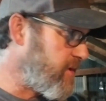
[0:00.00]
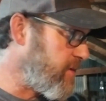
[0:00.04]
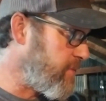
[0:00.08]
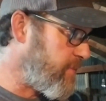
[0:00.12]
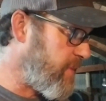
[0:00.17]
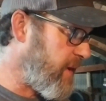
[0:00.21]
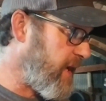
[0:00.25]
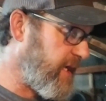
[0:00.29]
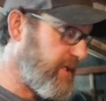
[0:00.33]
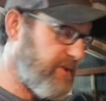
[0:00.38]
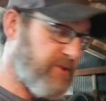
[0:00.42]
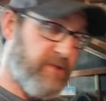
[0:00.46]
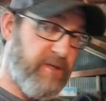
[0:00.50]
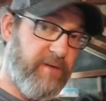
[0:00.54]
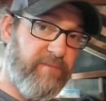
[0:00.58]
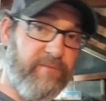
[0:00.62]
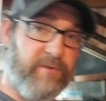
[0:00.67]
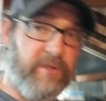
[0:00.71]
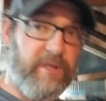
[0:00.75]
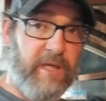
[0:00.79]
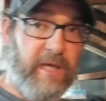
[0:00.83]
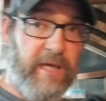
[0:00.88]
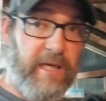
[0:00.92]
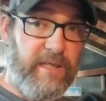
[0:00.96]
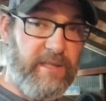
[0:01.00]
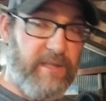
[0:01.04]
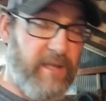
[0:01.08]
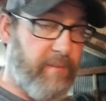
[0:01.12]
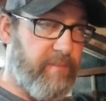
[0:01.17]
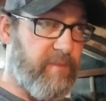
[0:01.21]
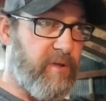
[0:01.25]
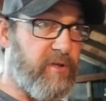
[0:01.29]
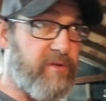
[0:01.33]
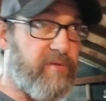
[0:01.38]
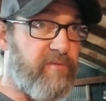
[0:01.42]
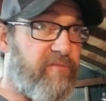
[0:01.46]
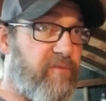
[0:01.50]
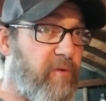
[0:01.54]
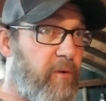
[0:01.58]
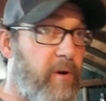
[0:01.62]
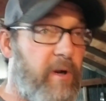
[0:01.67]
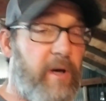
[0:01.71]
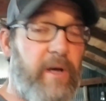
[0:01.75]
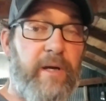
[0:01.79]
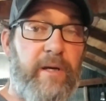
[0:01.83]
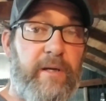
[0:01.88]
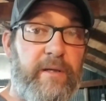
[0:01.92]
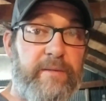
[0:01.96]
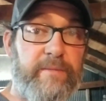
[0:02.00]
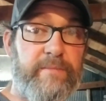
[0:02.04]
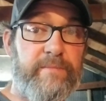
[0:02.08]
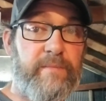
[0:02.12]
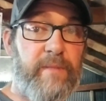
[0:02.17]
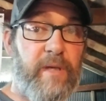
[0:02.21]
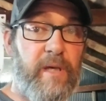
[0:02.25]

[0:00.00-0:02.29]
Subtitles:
page and different things, I built a 400.